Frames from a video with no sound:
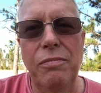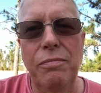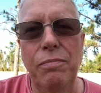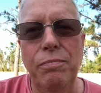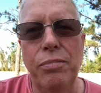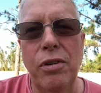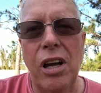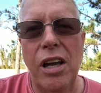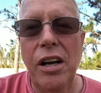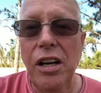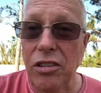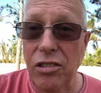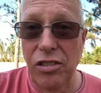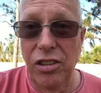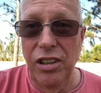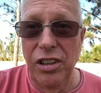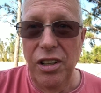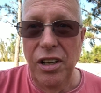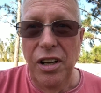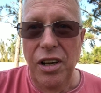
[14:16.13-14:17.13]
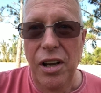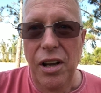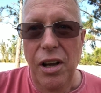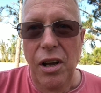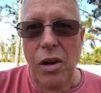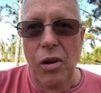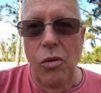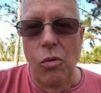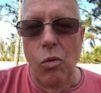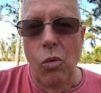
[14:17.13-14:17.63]
product.
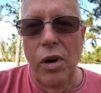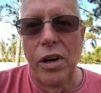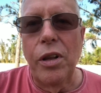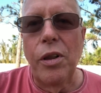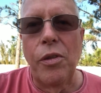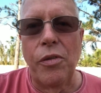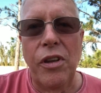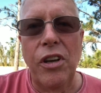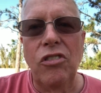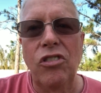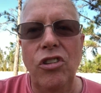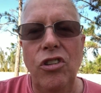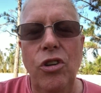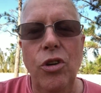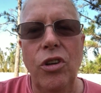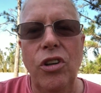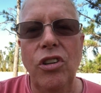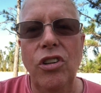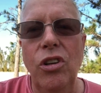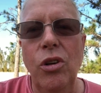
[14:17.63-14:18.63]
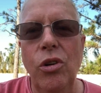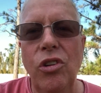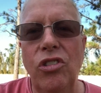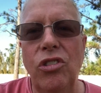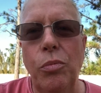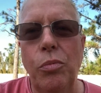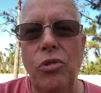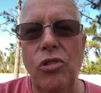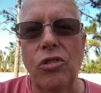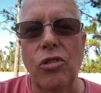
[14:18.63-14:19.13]
One of the things that you can do is
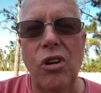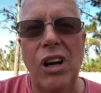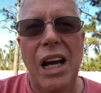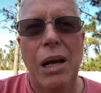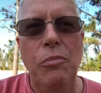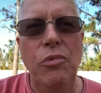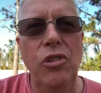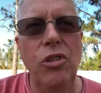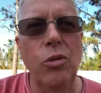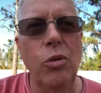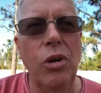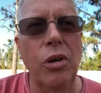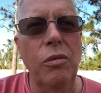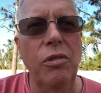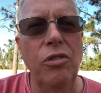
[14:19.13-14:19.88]
subscribe to a